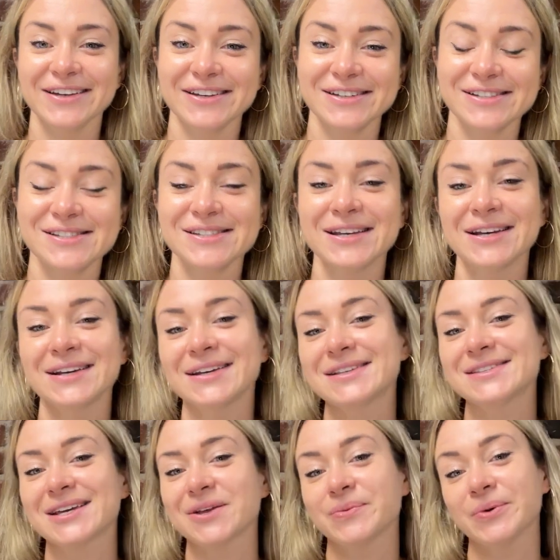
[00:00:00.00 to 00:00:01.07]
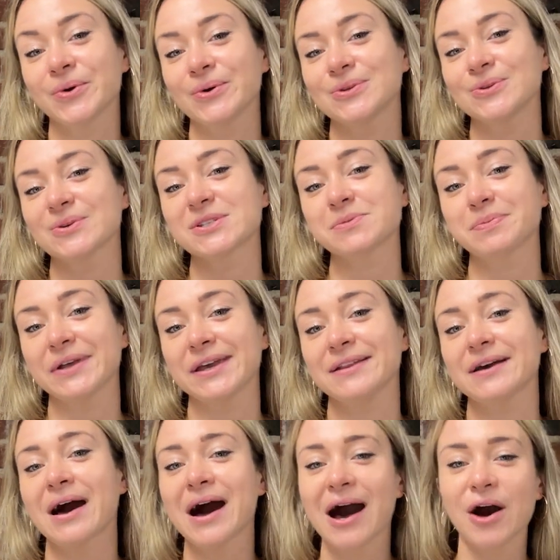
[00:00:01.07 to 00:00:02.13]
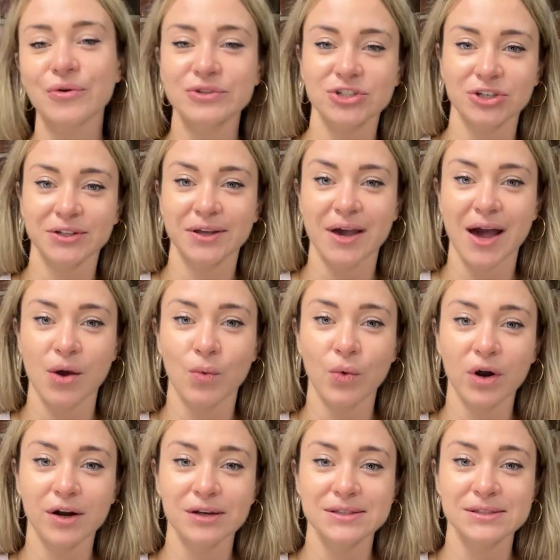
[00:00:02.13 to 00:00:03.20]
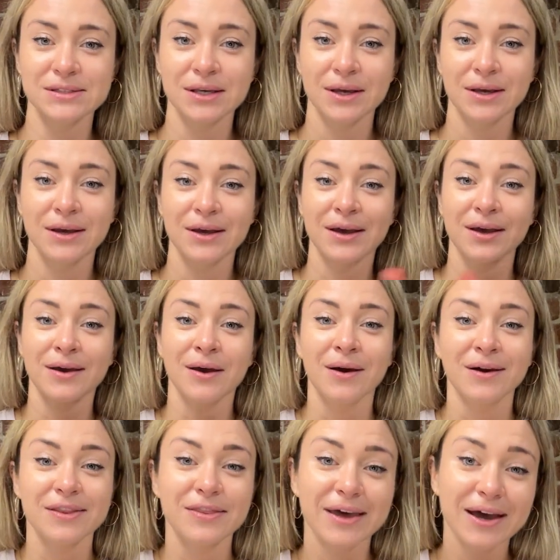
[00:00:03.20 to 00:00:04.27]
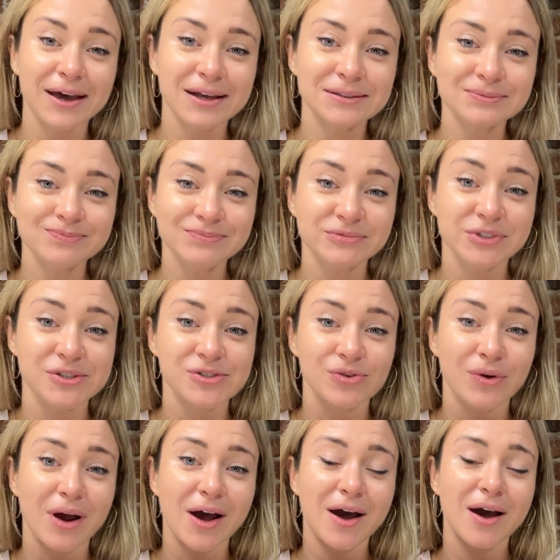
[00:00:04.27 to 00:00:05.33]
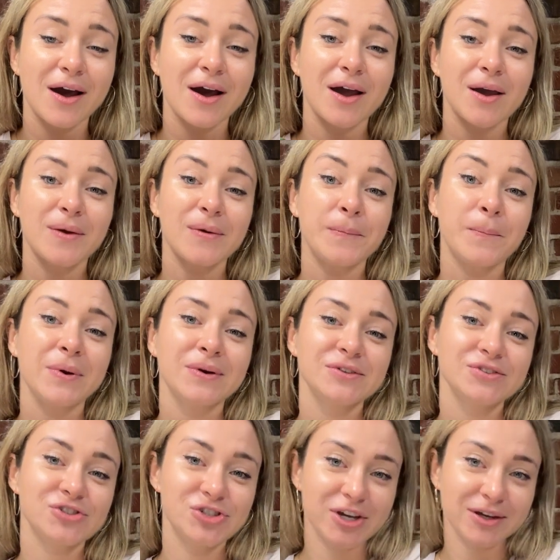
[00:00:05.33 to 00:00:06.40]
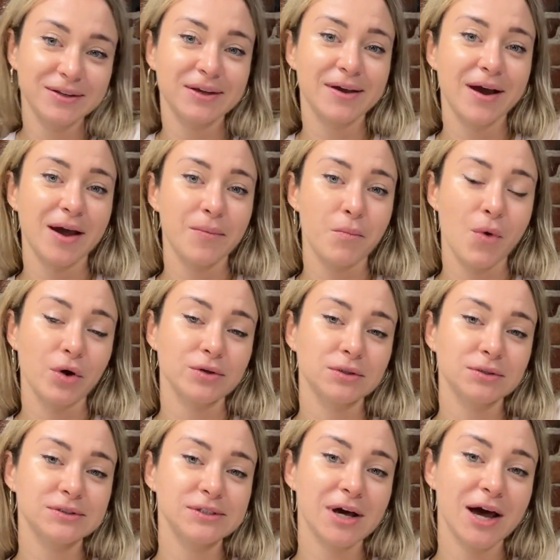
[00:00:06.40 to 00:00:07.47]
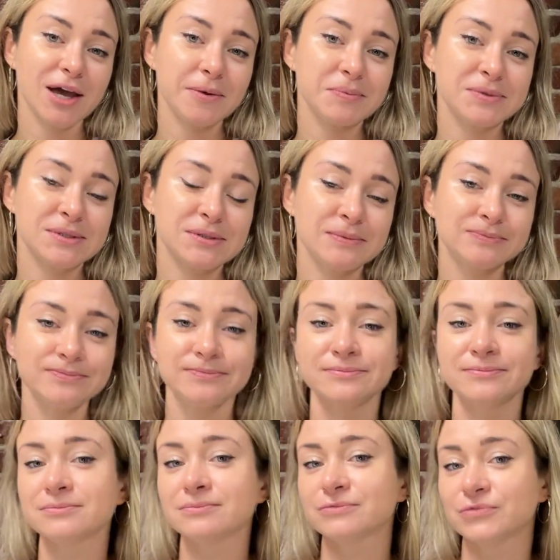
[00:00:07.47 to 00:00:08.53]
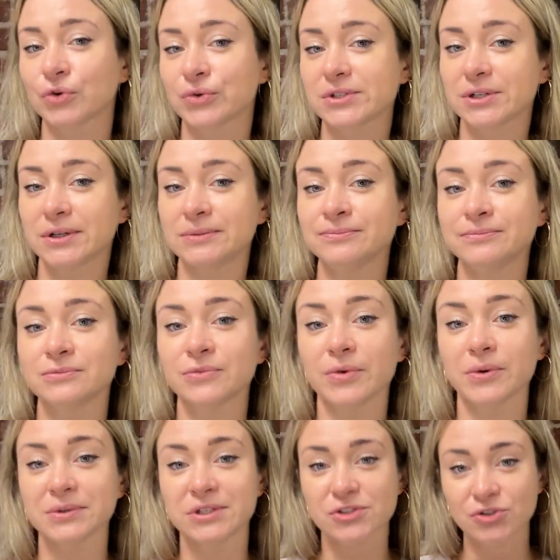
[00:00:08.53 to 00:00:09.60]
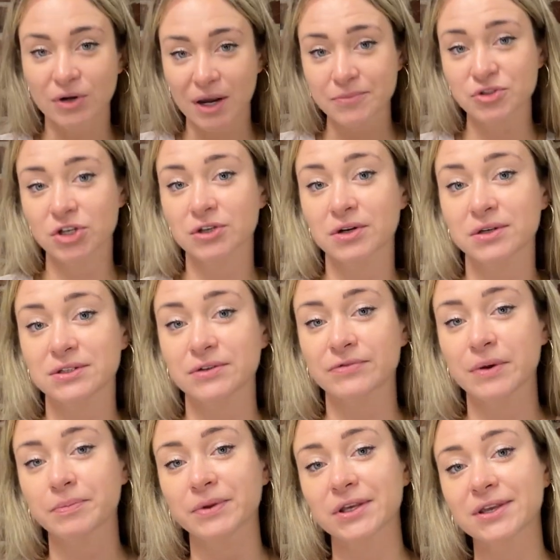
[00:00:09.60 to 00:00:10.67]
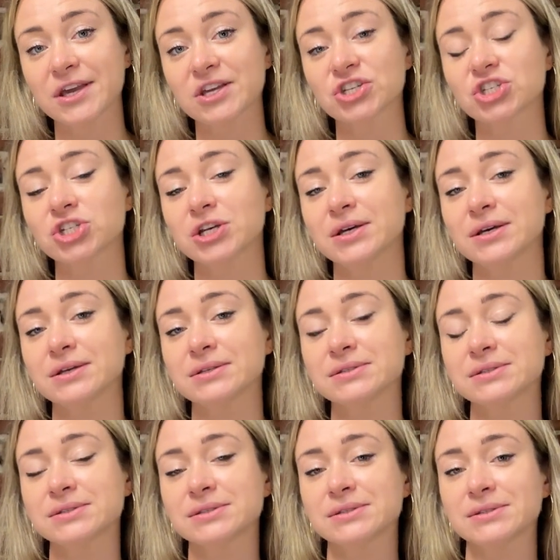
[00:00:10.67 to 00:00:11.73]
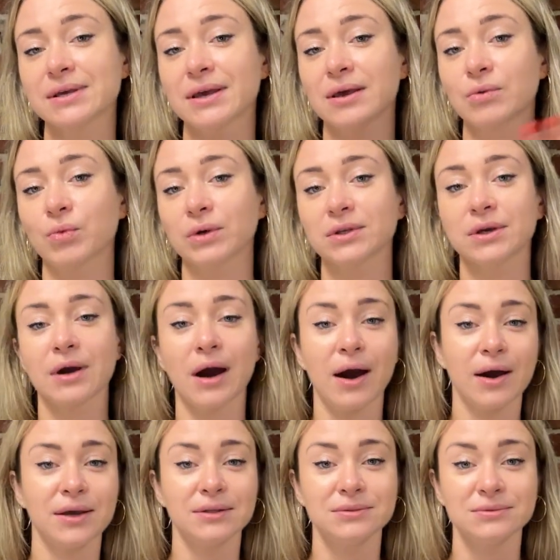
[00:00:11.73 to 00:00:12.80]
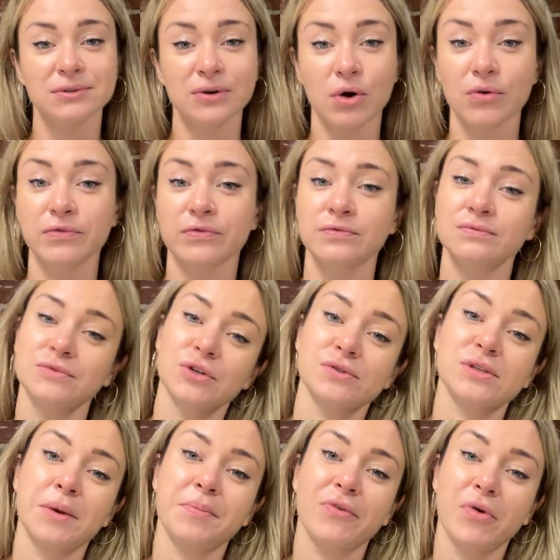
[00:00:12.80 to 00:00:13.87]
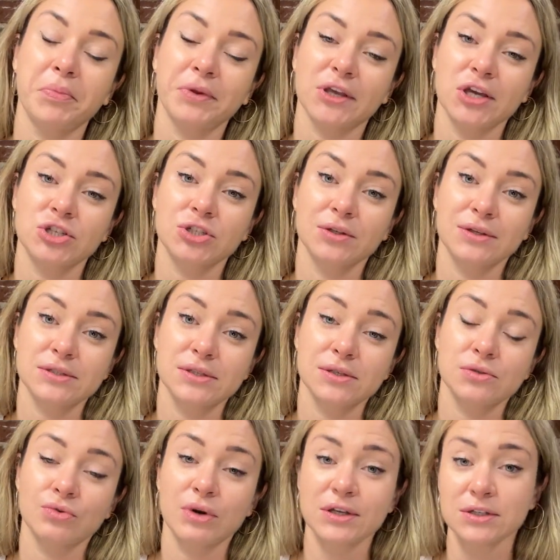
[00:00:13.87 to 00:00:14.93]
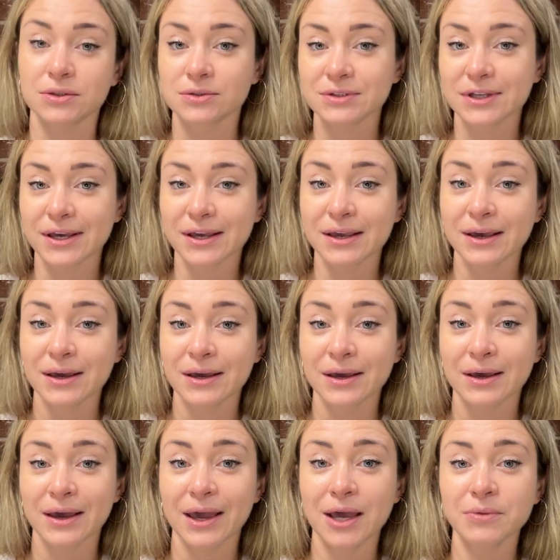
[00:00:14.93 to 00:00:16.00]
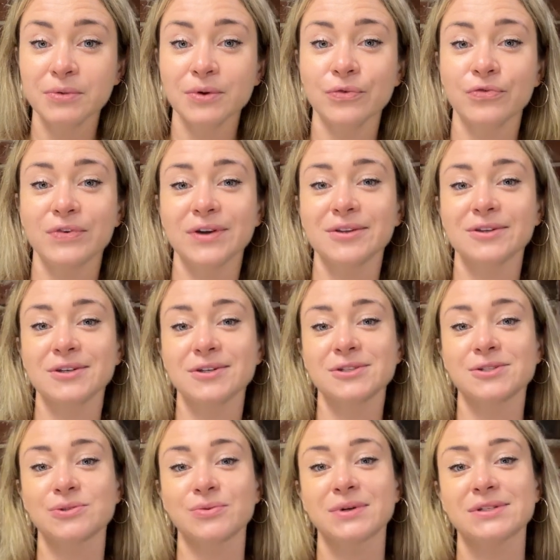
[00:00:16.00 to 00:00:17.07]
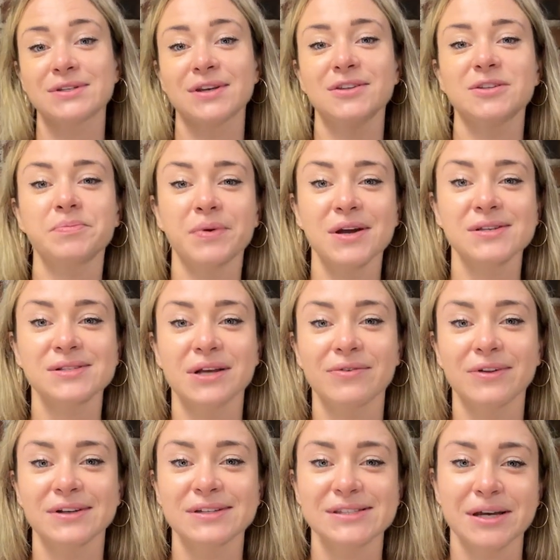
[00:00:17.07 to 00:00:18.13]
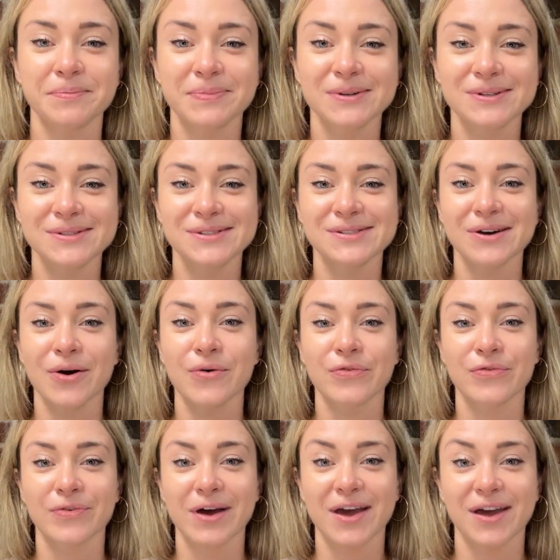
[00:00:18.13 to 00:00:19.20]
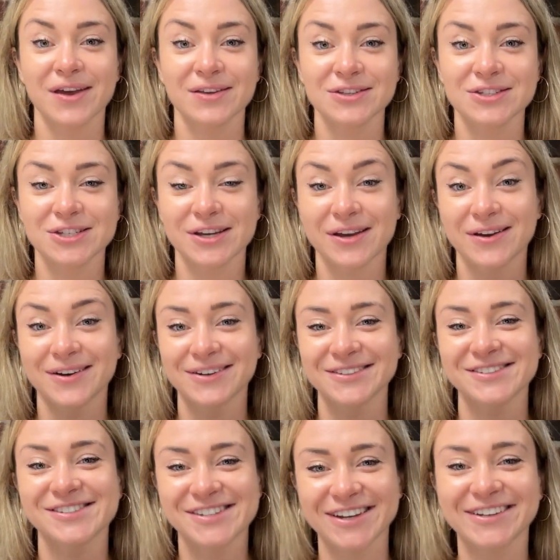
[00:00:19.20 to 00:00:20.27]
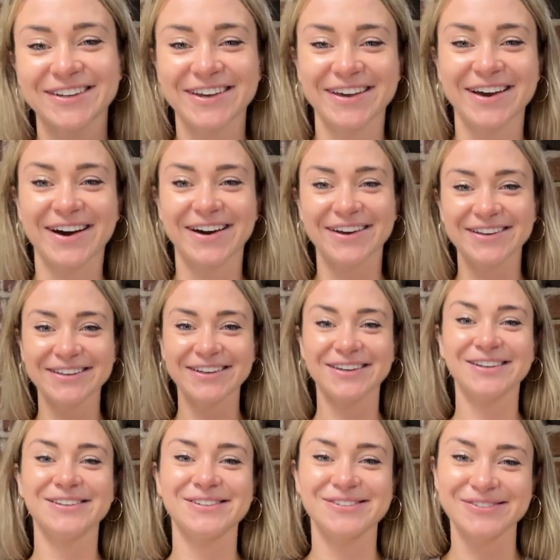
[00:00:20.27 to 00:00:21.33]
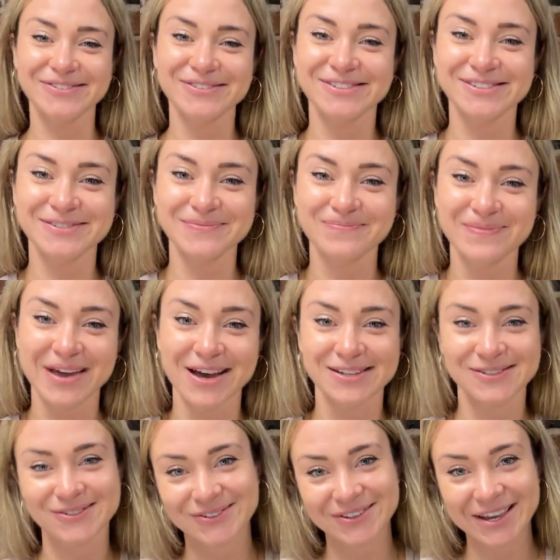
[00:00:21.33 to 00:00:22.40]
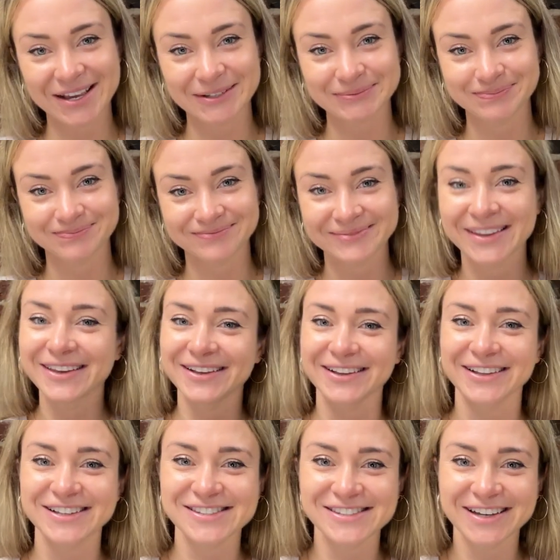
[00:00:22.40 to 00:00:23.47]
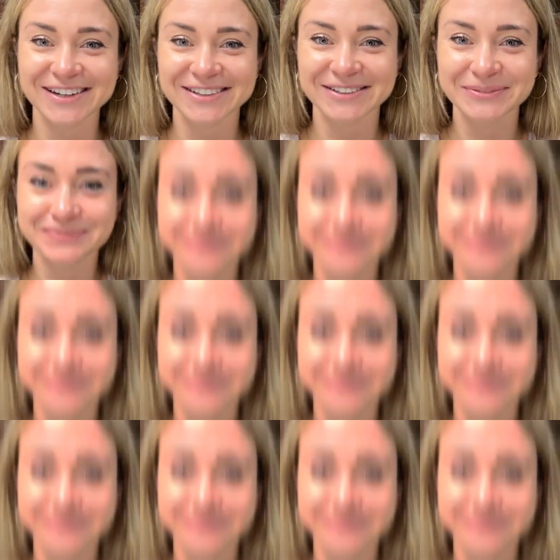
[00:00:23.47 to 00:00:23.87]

is, then we're going to explain how Gen AI works, then describe Gen AI model types. Further, we'll describe generative applications and what kind of those type of applications exist already today. And we'll finish with enterprise level examples of Gen AI in use as today. Let's start.